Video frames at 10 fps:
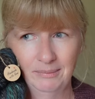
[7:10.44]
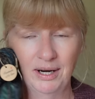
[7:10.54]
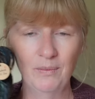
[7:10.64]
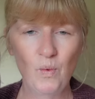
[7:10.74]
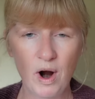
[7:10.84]

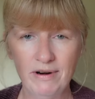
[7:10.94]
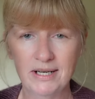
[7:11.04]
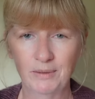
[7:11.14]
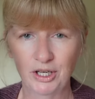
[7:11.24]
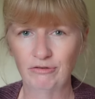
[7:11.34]
But I'm worried
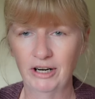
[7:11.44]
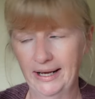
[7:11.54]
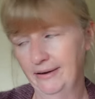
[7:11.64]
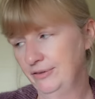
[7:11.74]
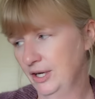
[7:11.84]
I'm going to run
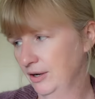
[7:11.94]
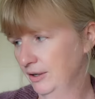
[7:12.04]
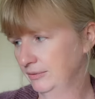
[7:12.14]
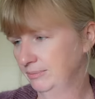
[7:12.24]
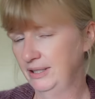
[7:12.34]
out of
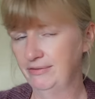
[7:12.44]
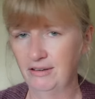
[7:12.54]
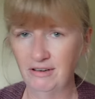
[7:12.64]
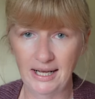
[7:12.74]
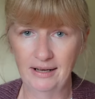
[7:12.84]
yarn. But if
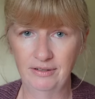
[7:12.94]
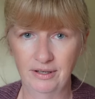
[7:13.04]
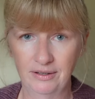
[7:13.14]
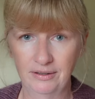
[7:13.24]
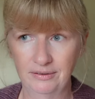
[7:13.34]
I run out of
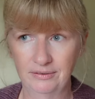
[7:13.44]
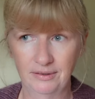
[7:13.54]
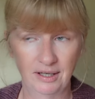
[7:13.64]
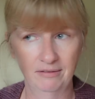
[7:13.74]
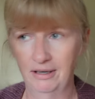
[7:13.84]
yarn,
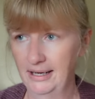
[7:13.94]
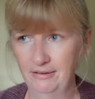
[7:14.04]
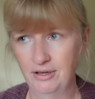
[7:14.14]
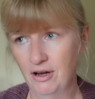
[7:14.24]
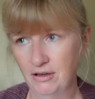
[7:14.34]
I run out
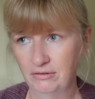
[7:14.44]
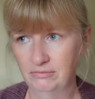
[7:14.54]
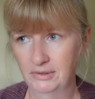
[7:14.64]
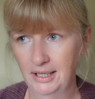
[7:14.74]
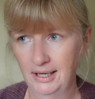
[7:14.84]
of
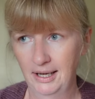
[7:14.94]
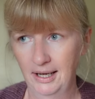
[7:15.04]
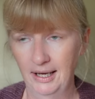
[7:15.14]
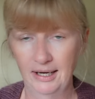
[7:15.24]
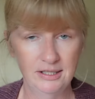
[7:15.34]
yarn
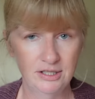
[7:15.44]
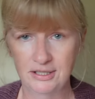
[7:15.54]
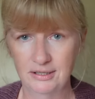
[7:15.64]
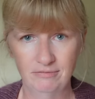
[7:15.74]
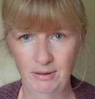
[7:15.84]
and I
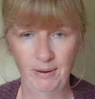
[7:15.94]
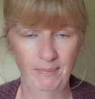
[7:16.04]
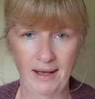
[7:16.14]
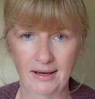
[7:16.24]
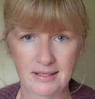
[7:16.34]
just rip it
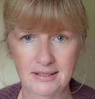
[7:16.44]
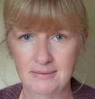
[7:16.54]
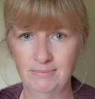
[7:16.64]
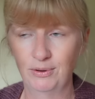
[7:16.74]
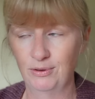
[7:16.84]
back. It
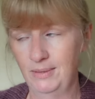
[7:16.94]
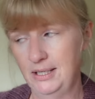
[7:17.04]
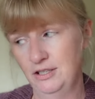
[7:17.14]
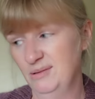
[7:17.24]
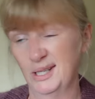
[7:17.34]
doesn't bother
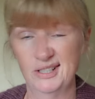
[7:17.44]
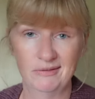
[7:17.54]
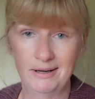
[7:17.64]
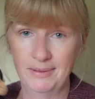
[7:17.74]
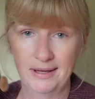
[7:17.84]
me too much
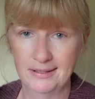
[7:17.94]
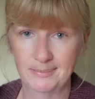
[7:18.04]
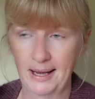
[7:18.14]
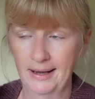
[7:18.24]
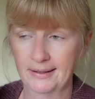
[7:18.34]
to rip things
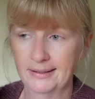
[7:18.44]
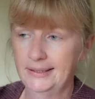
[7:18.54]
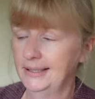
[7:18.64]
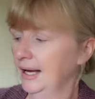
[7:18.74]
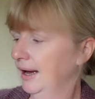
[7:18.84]
back.
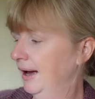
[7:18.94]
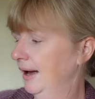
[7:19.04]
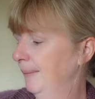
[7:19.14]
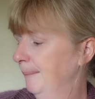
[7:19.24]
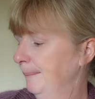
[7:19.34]
But
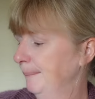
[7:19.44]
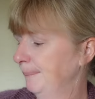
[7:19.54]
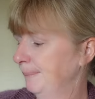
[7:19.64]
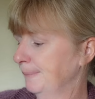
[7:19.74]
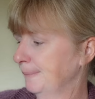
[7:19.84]

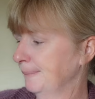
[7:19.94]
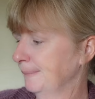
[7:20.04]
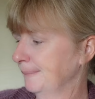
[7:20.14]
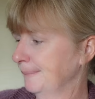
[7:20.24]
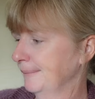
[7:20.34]

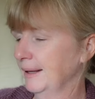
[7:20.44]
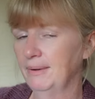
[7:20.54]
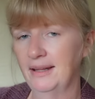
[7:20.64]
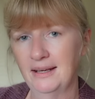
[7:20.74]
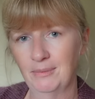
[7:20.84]

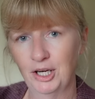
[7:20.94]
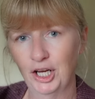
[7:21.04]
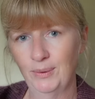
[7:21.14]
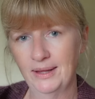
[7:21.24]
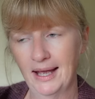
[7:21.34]
I think I'm going
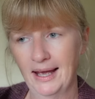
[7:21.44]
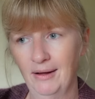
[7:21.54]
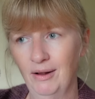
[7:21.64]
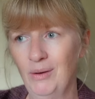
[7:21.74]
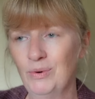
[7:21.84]
to go with a
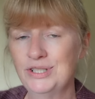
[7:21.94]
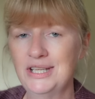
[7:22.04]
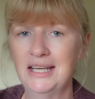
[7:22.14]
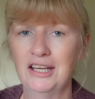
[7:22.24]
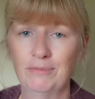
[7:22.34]
cowl. I was
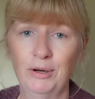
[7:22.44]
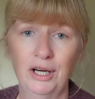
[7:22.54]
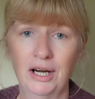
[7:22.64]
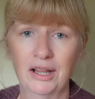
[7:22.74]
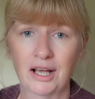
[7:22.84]
thinking of
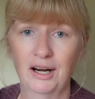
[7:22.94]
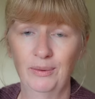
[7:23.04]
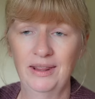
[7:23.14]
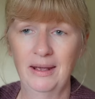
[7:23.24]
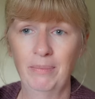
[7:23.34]
putting another
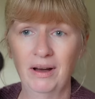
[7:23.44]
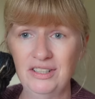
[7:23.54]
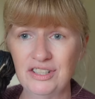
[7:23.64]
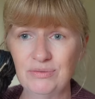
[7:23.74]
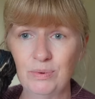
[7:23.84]
colour with it, but I
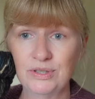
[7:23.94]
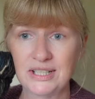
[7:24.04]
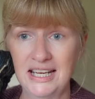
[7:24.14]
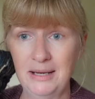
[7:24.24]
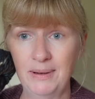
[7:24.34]
just want
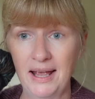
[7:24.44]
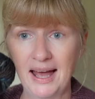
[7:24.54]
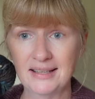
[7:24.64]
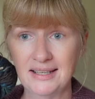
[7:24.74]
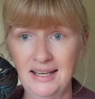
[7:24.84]
to keep it
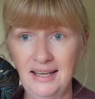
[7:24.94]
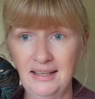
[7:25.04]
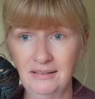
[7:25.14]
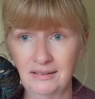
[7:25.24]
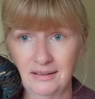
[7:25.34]
as it
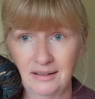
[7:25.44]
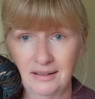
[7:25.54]
is.